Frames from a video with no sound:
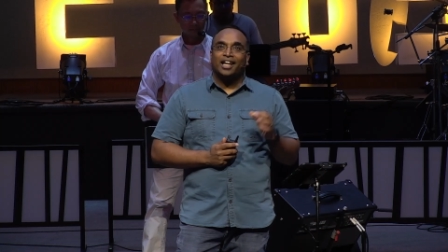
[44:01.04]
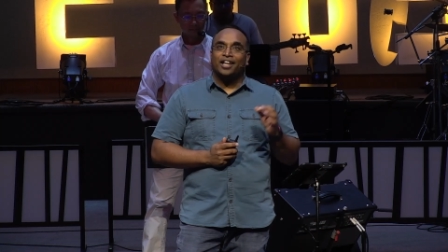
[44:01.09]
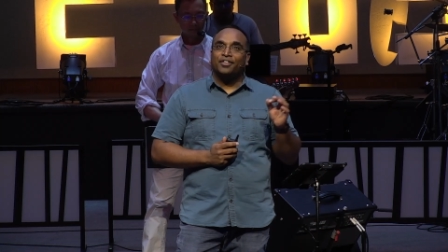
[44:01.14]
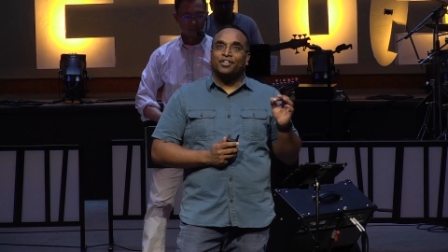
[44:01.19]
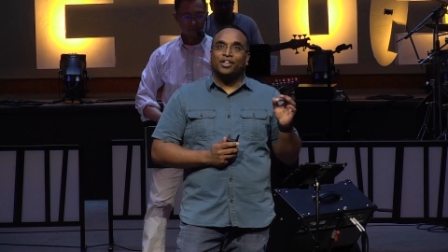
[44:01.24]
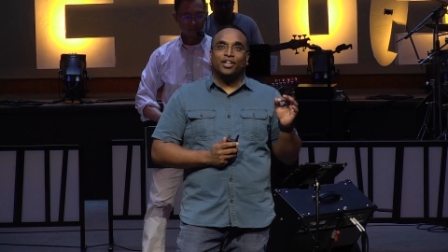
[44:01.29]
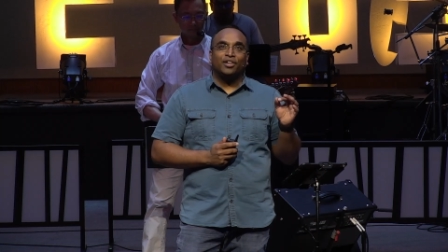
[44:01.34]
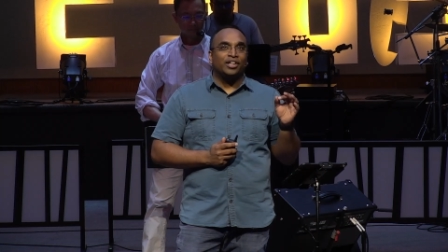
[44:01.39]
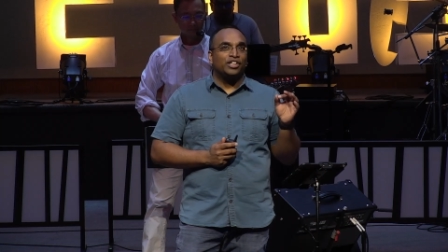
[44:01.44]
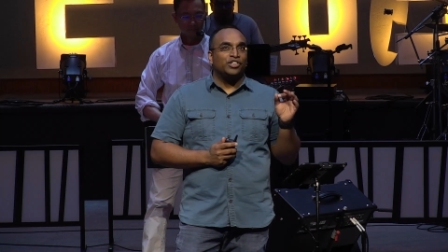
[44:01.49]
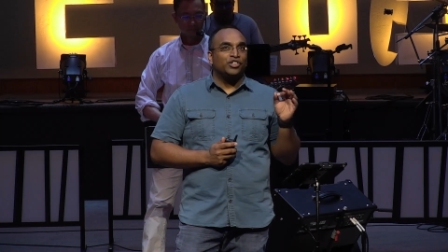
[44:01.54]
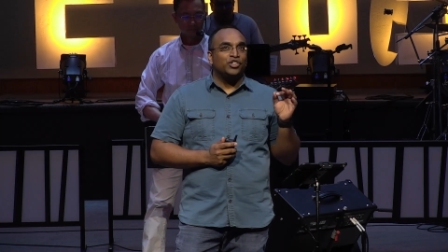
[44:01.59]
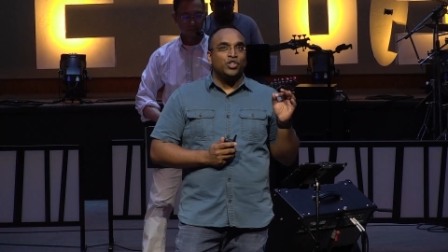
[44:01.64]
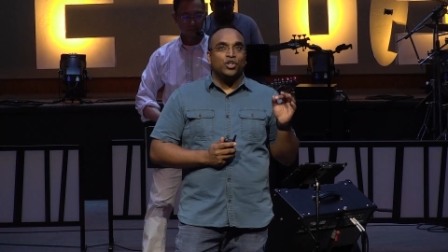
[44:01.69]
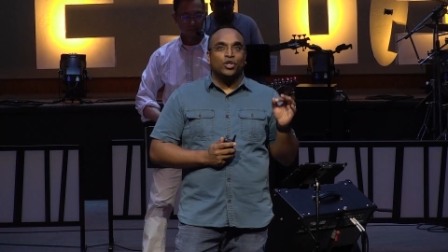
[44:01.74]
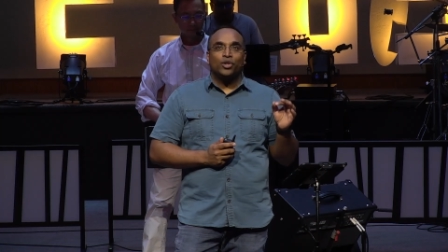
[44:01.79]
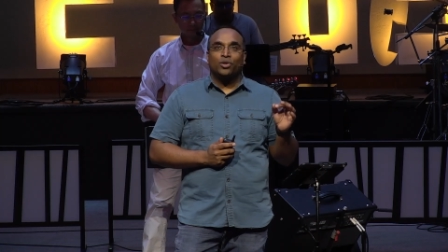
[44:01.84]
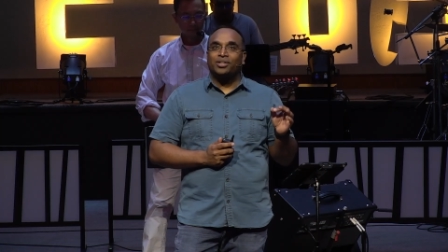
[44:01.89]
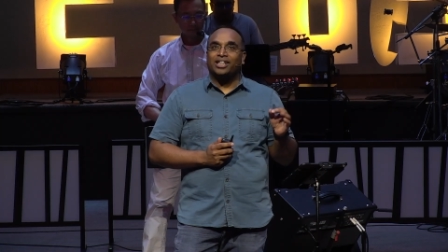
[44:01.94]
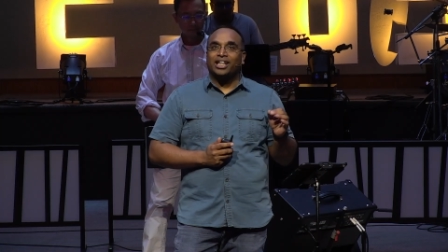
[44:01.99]
"There is
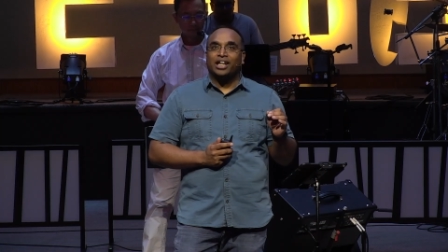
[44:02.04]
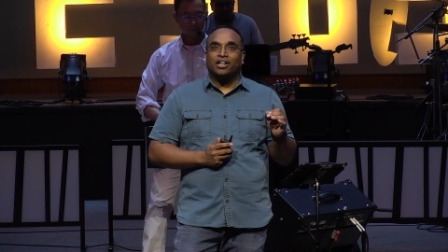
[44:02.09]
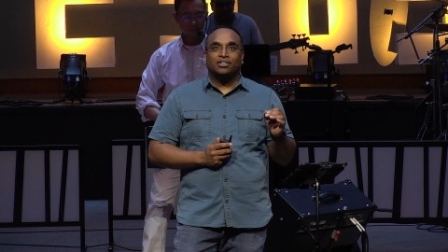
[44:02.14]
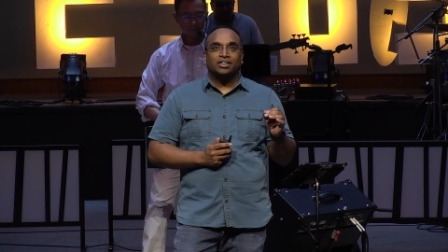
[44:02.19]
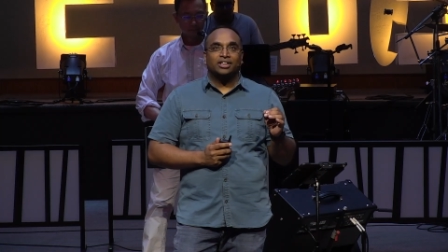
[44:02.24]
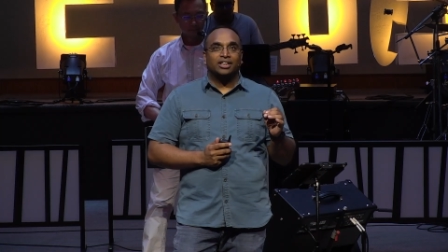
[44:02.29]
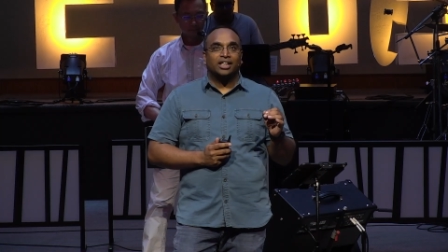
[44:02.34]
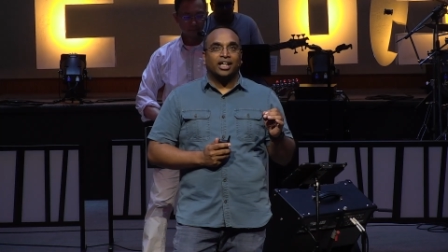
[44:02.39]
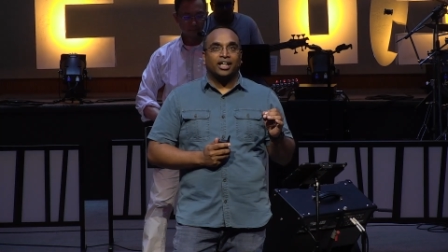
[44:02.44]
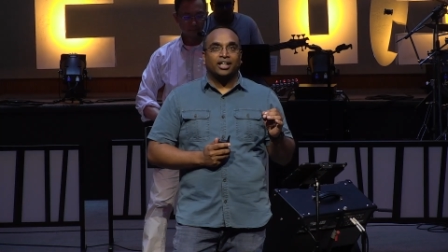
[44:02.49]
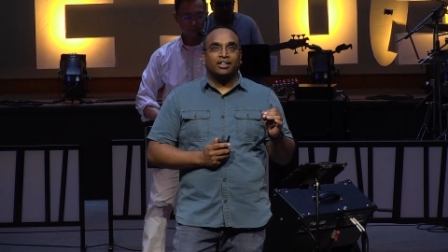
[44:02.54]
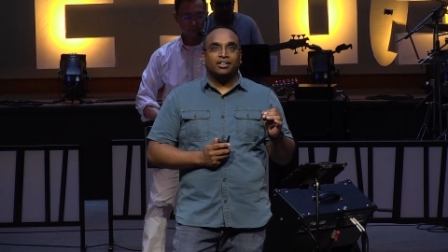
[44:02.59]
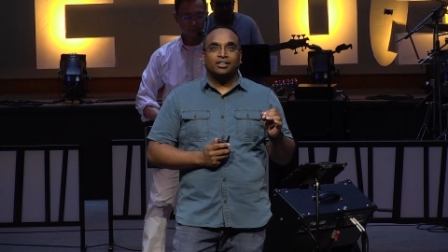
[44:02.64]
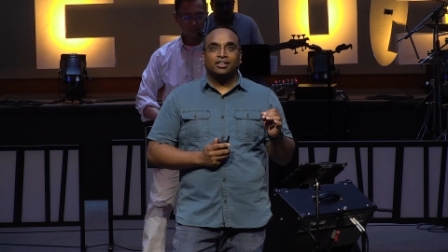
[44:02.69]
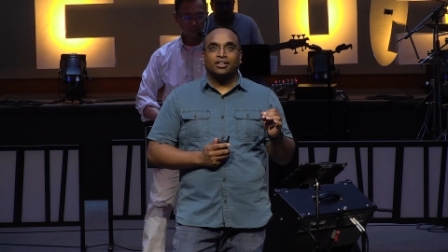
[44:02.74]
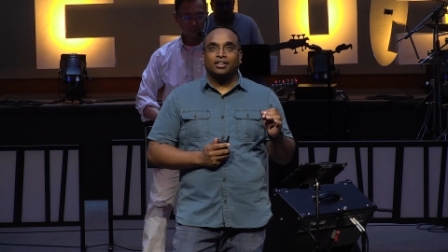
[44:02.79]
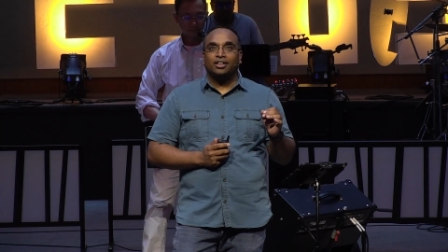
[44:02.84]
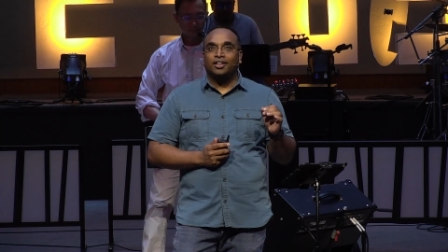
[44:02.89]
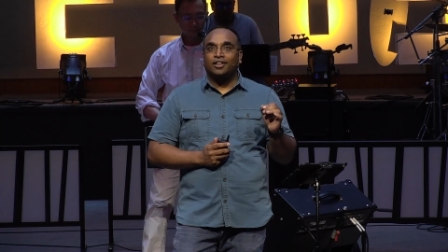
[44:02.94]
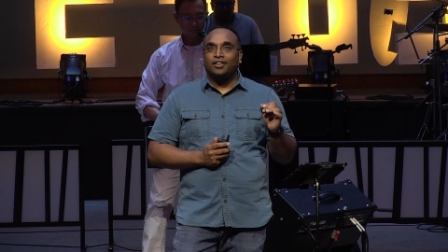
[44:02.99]
no downside
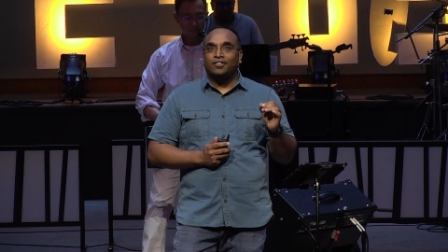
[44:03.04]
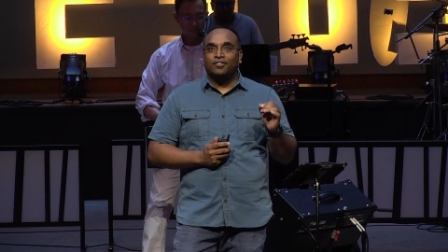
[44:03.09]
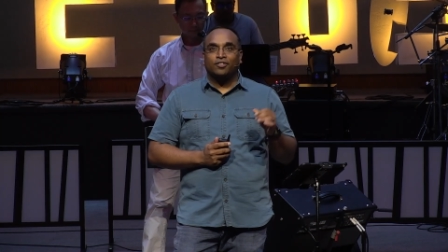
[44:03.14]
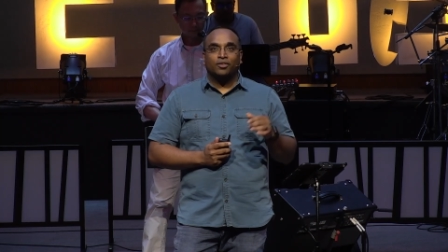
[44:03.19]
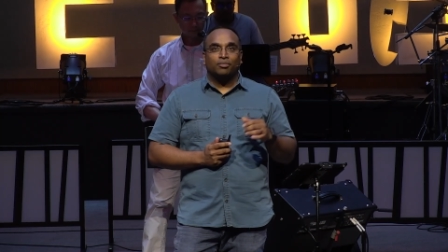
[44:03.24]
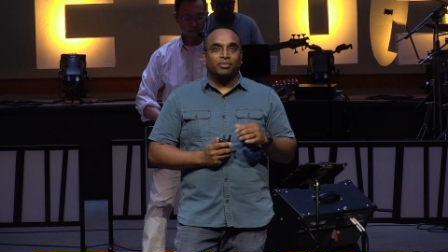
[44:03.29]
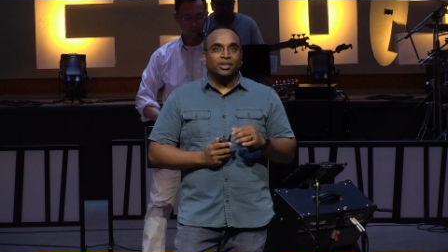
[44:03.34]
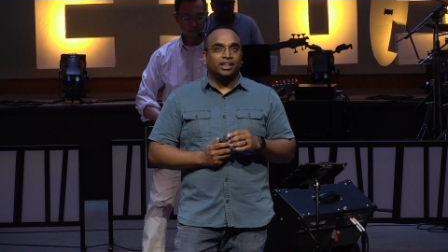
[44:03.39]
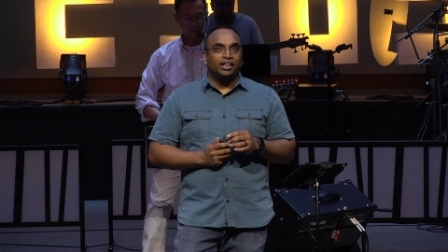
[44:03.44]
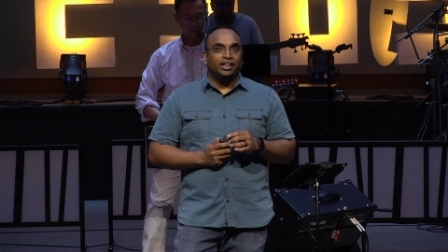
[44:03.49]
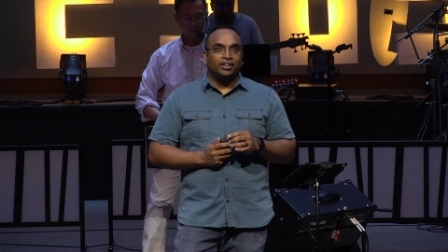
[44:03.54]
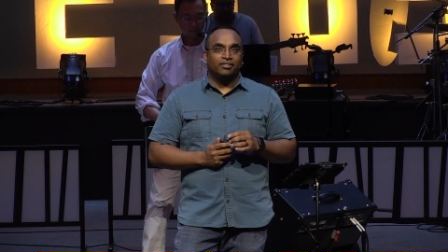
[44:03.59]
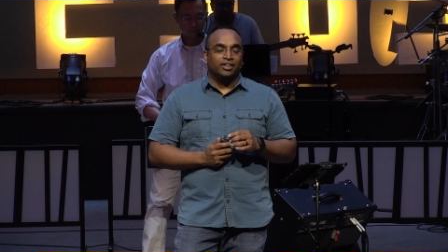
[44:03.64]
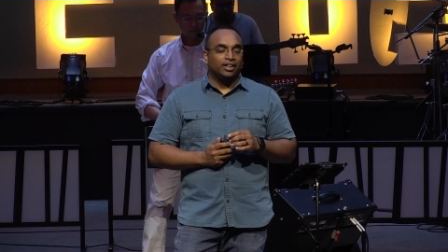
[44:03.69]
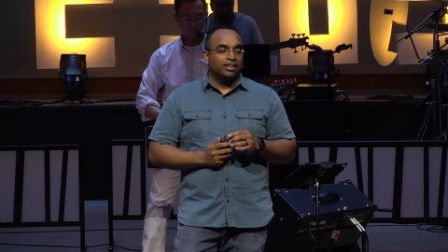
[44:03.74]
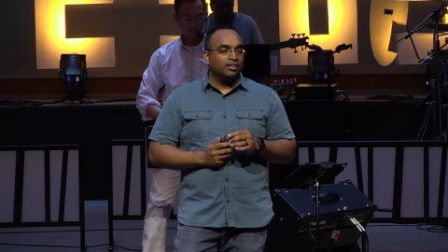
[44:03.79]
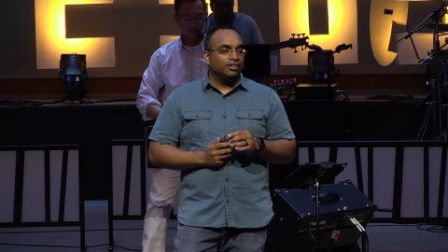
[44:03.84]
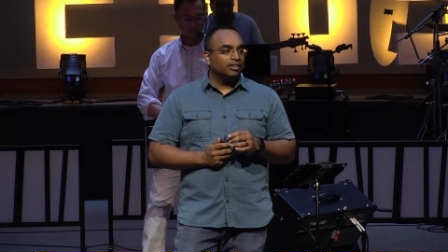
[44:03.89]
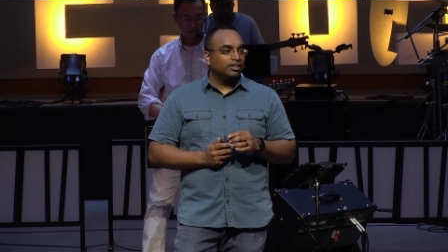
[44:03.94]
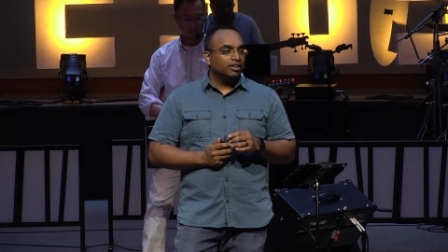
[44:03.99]
for me
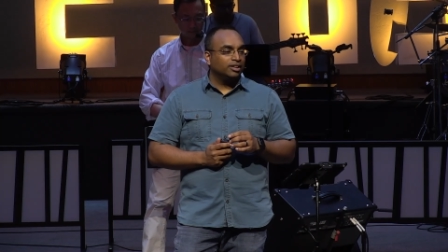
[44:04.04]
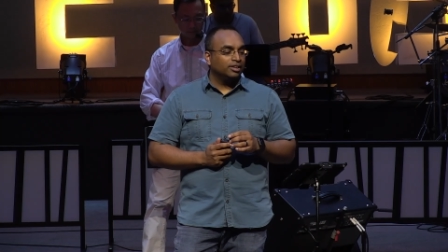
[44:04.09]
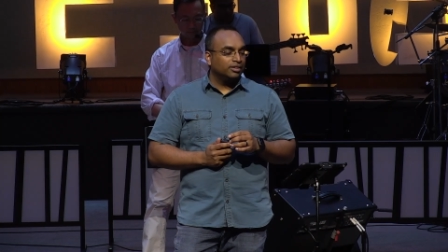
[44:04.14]
leaving,